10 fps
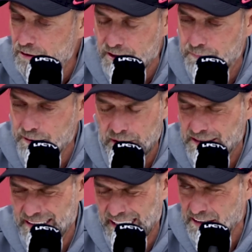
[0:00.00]
what the people
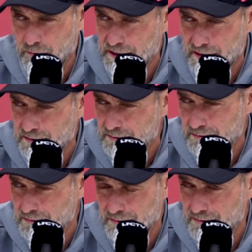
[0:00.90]
did anyway.
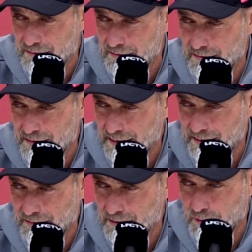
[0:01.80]

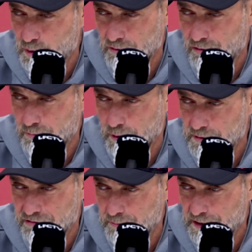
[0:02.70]
Like the, the mural for
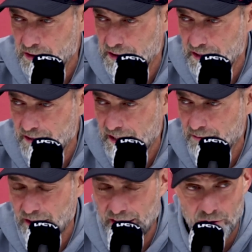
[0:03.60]
Bobby Firmino. I,
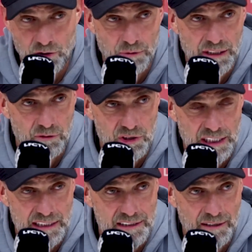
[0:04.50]
I I don't know when it
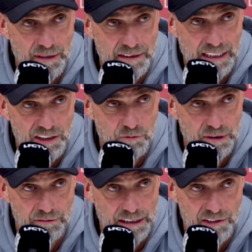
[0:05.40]
was last time that
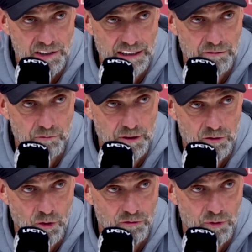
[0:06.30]
touched. We, yesterday we,
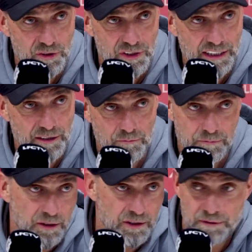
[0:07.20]
we drove to the
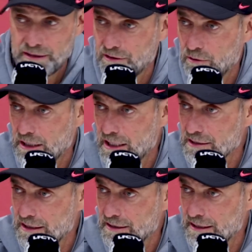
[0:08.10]
stadium because we leave our
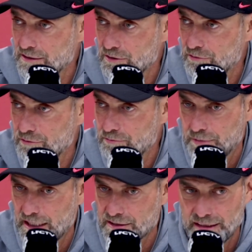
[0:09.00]
cars here, and then you
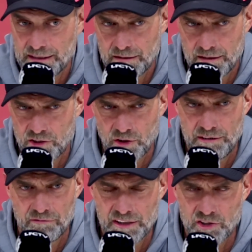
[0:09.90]
pass that and it's
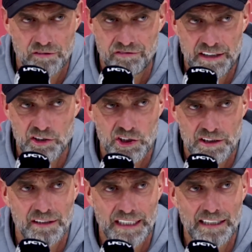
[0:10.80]
not even it's not
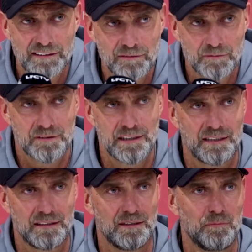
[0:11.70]
finished yet. It was
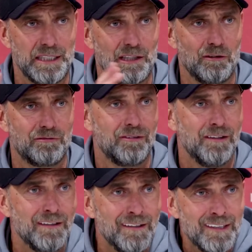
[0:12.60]
like in the middle of
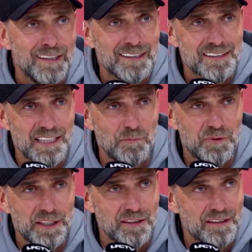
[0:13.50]

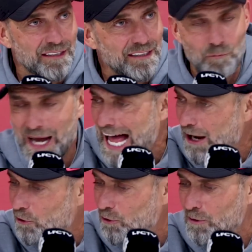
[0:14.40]
something, and think,
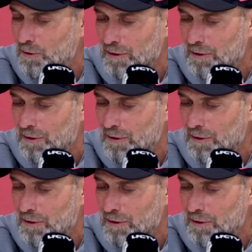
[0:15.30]
wow,